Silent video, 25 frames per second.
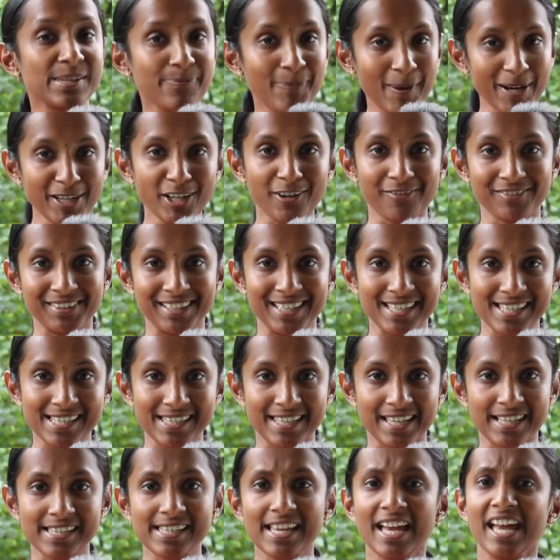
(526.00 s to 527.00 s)
spite of these
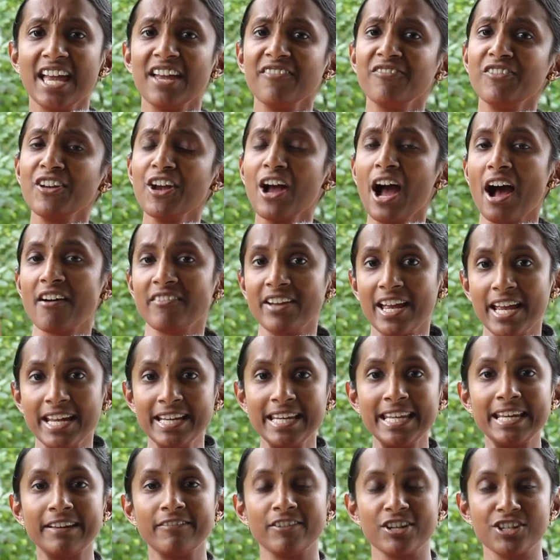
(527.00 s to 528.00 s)
things, if you have
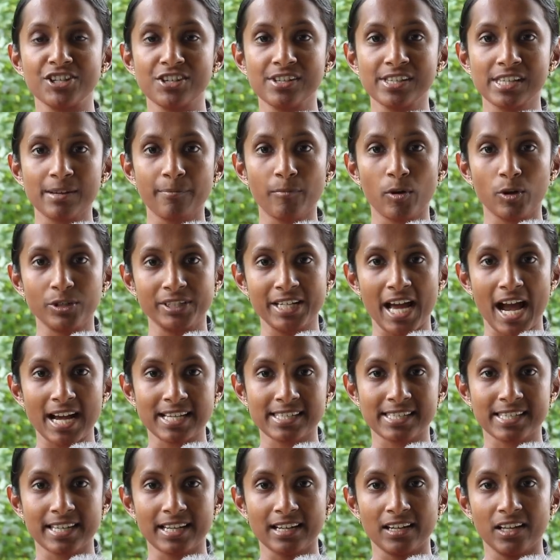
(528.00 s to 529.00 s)
any questions about
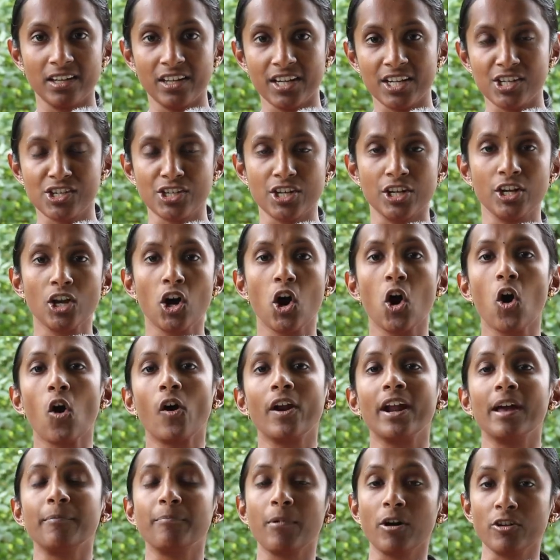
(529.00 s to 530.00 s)
tax declaration or
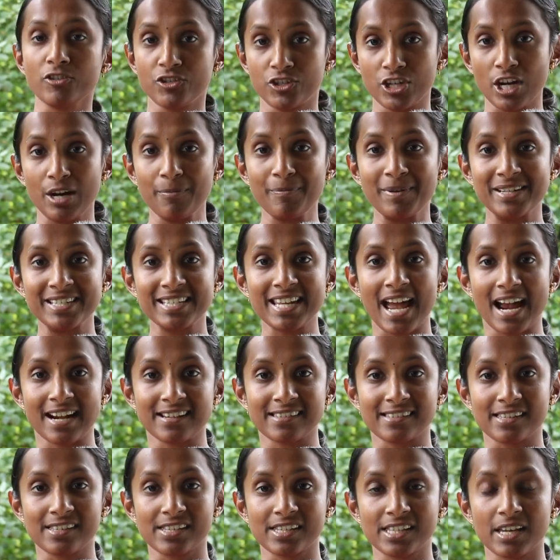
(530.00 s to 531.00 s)
about German
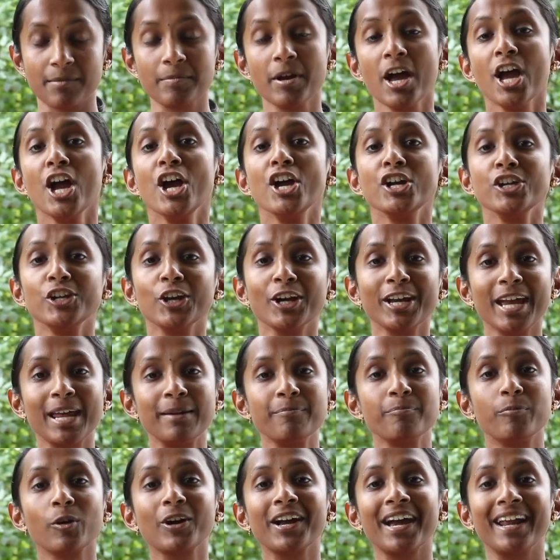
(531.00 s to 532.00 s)
tax system, you
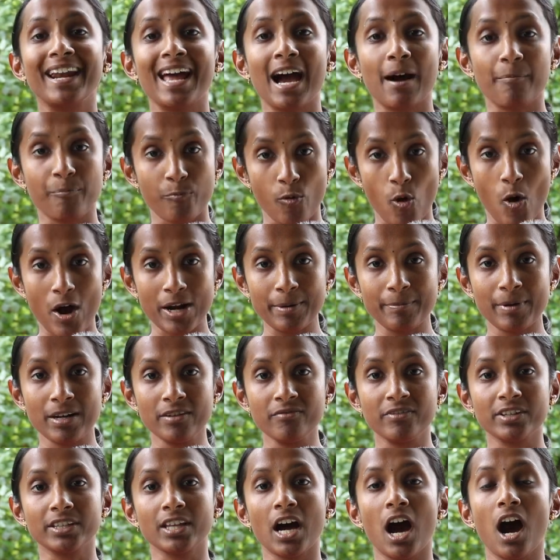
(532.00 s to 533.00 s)
can book an
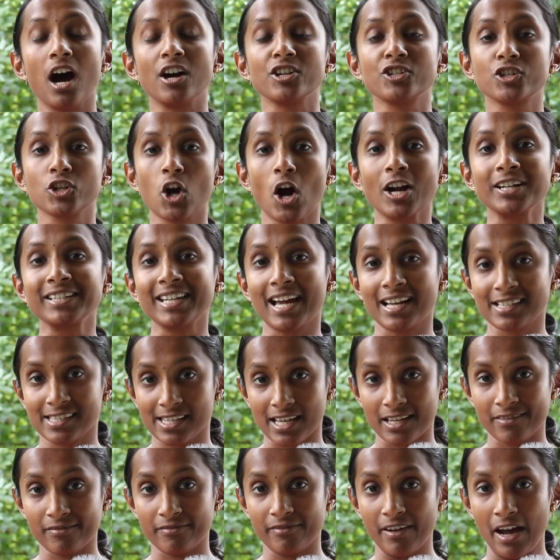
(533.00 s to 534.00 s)
appointment with our short tax
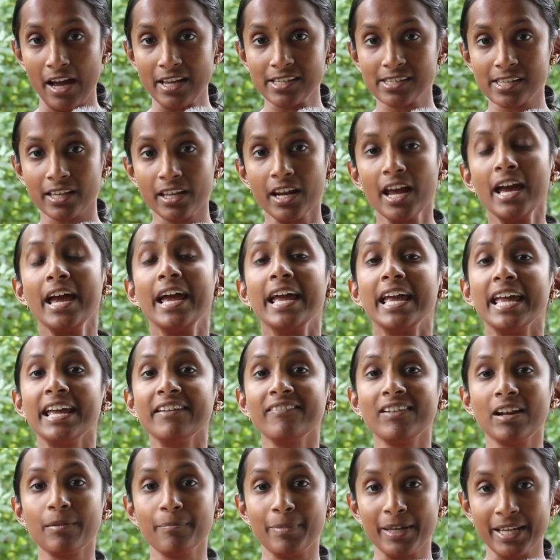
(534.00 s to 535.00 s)
advisor. He
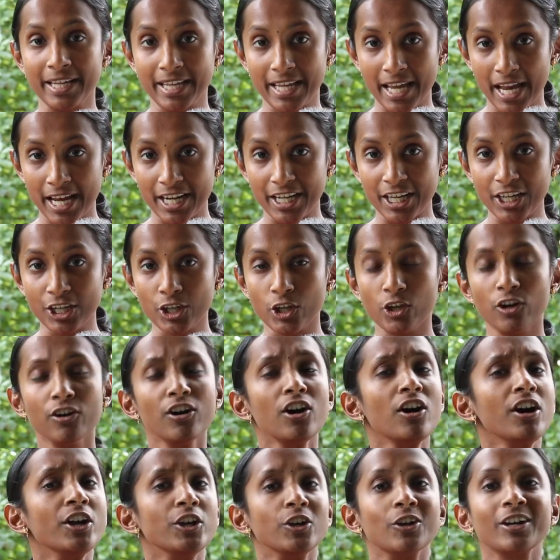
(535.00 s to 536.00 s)
will be guiding you.
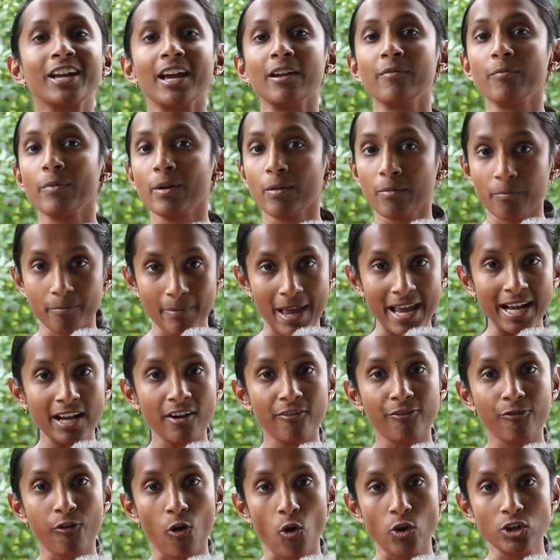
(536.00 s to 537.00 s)
You can make a
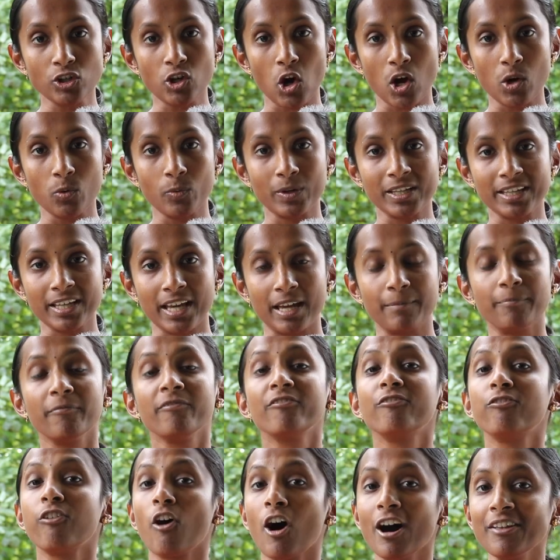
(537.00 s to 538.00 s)
phone call with him.
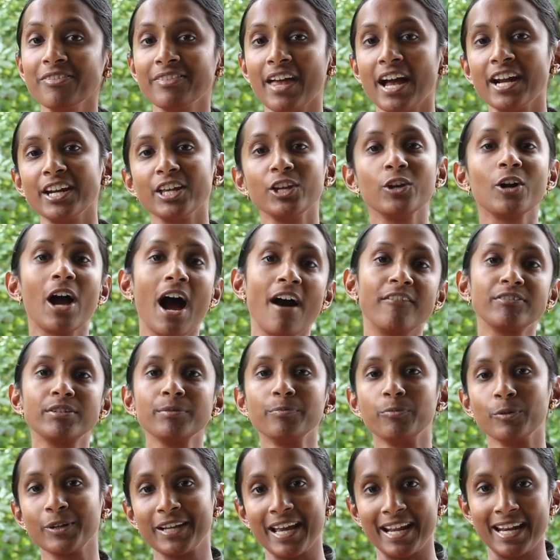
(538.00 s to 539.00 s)
For that, you have to
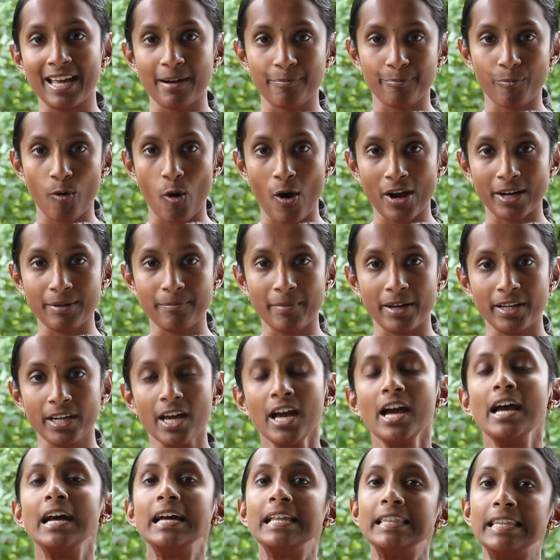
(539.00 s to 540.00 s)
book an appointment.
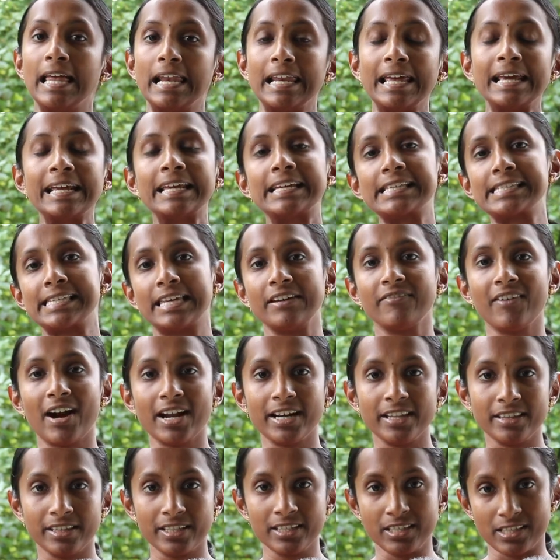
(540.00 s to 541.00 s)
The link is
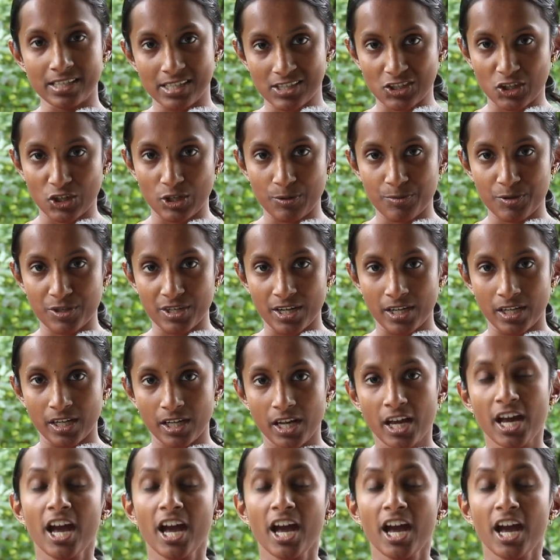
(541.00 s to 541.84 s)
given in the description.